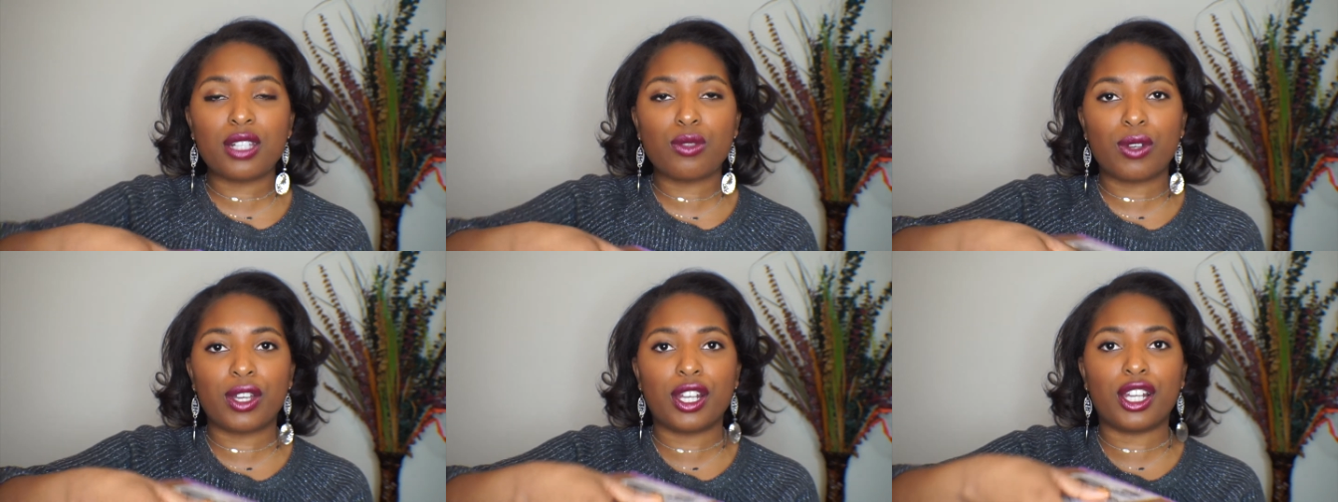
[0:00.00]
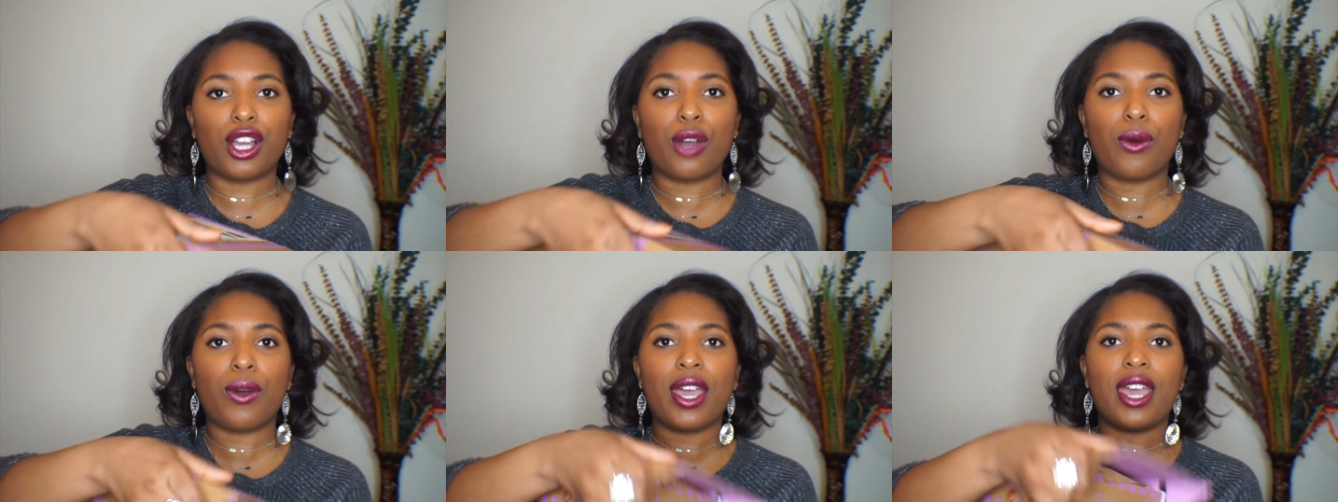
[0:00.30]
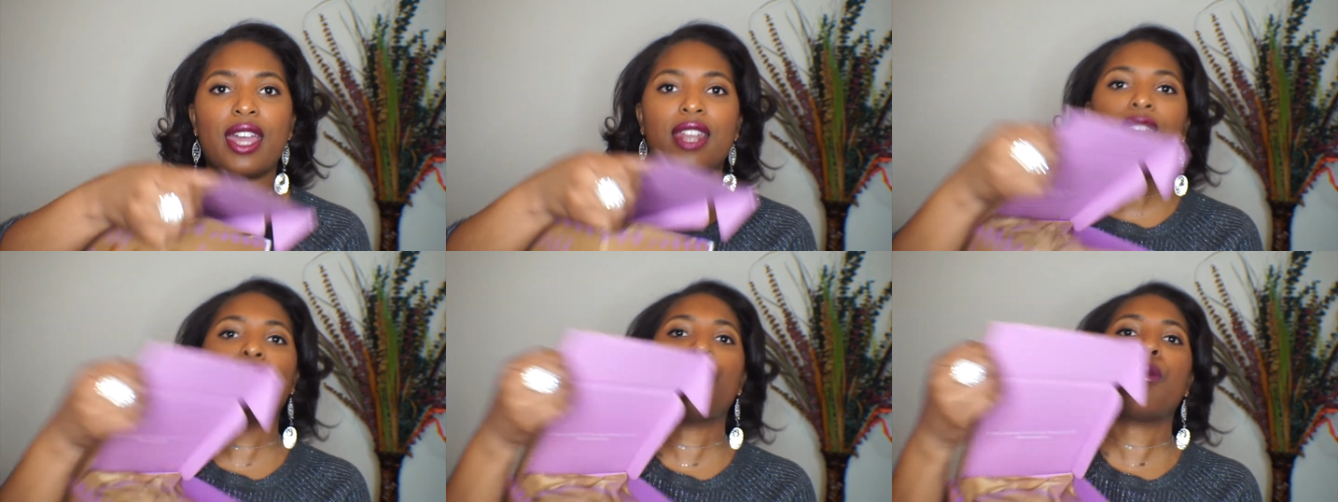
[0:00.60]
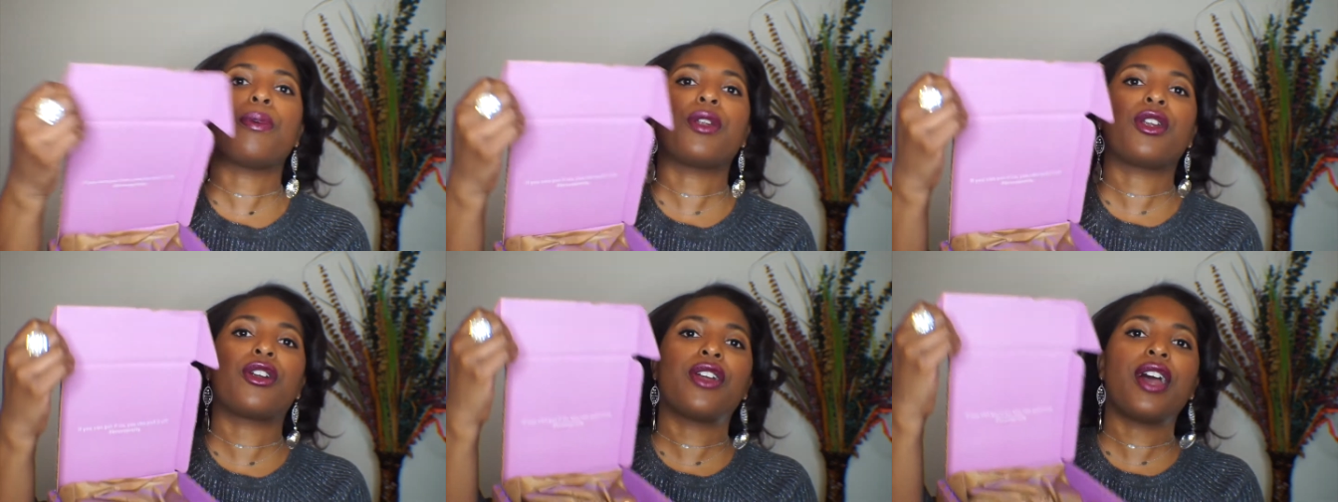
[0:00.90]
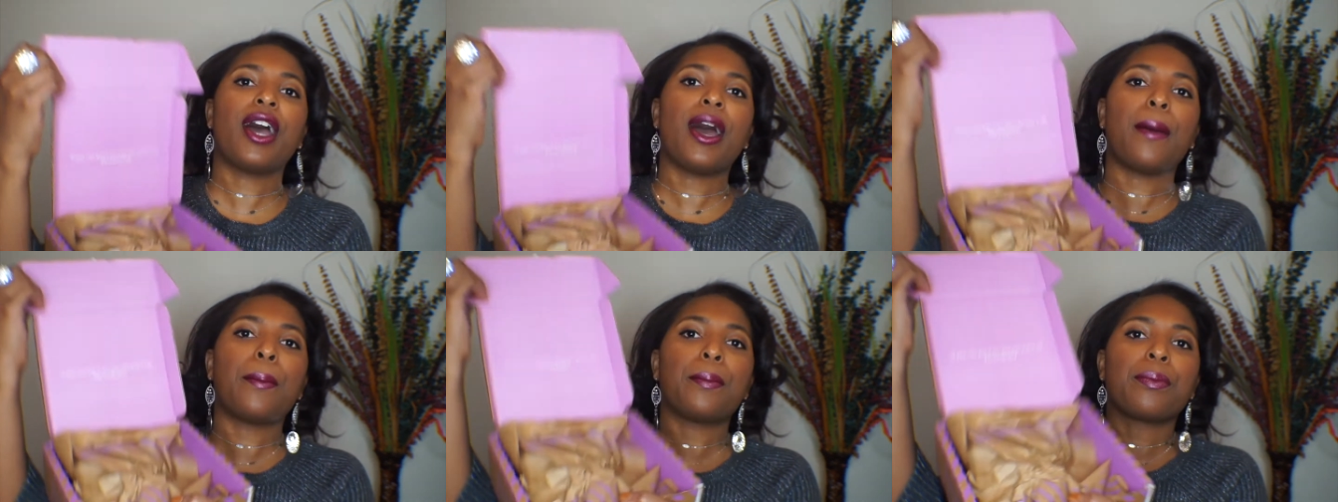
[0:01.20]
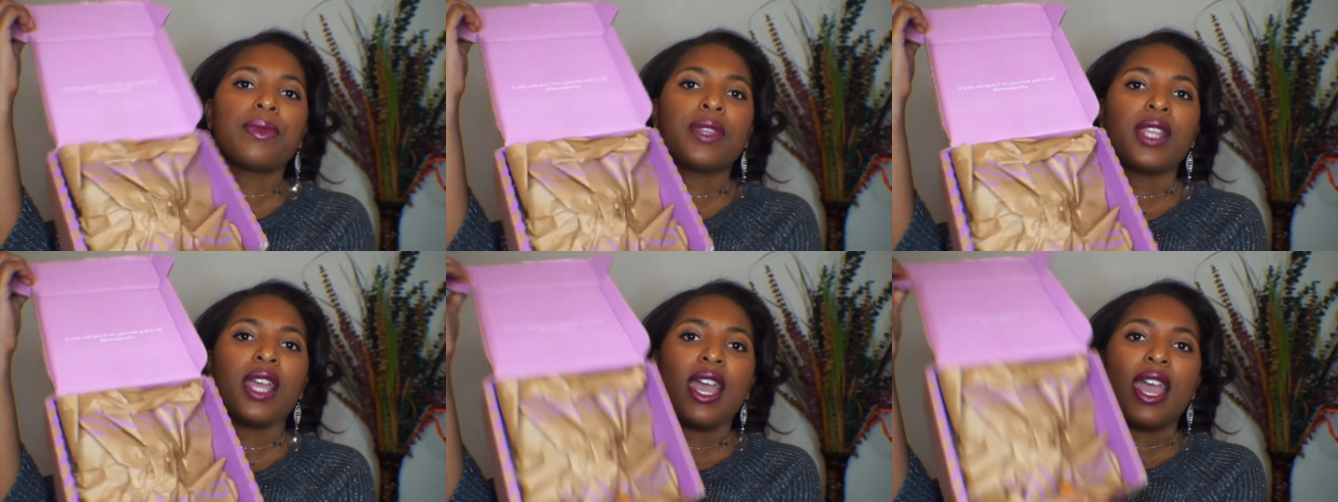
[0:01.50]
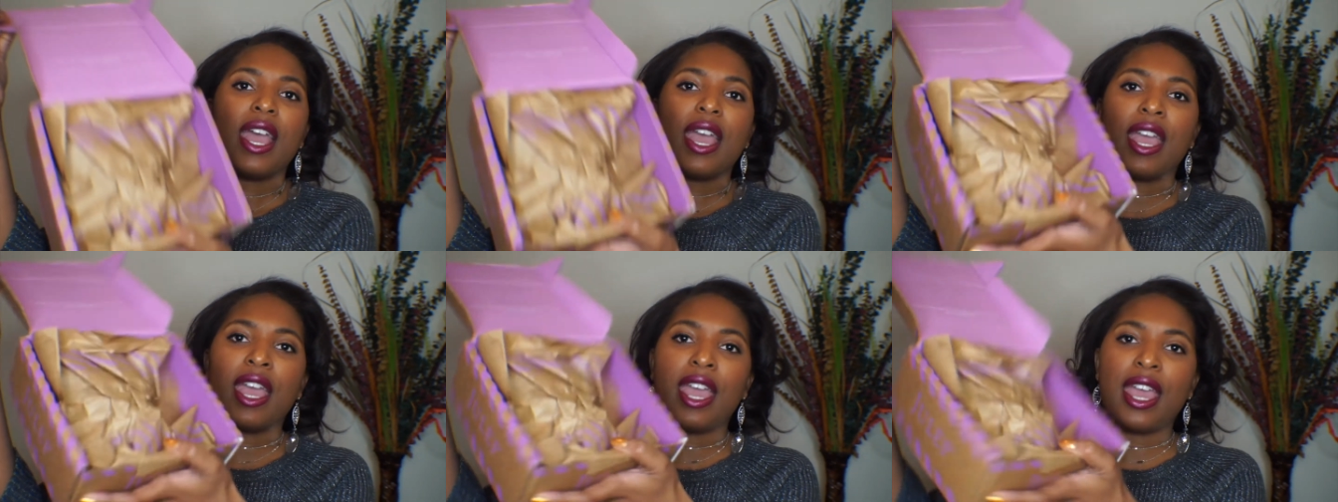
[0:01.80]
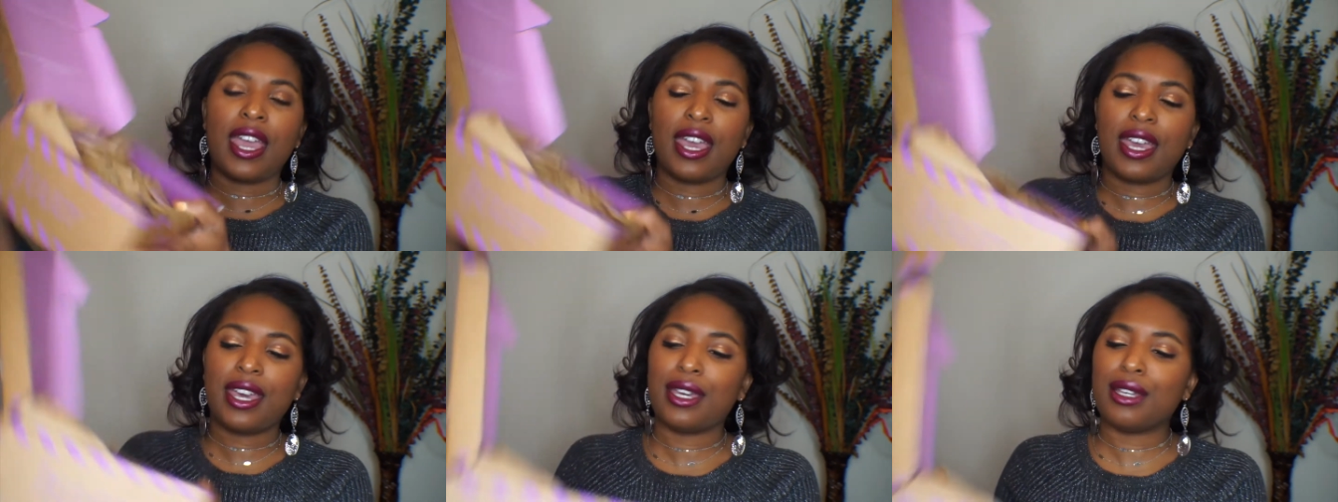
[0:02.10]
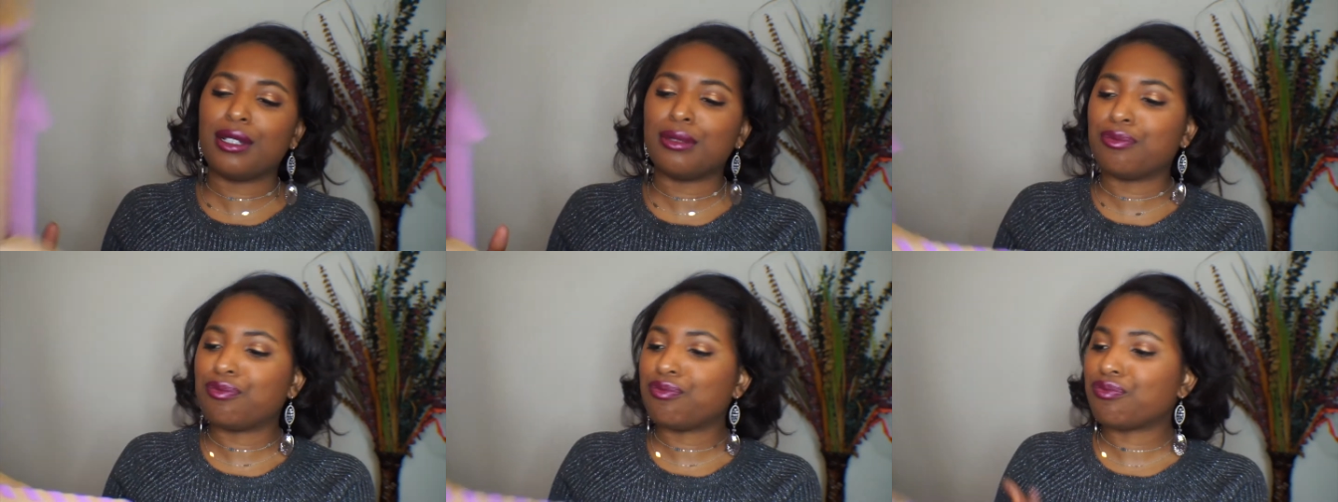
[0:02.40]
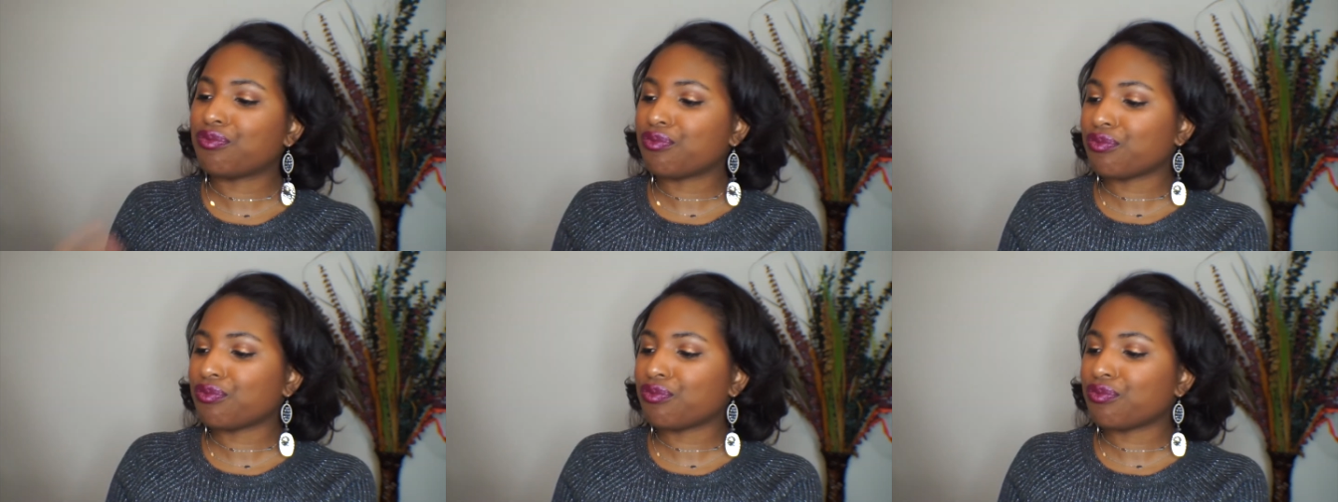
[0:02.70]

We're gonna go ahead and open her up, and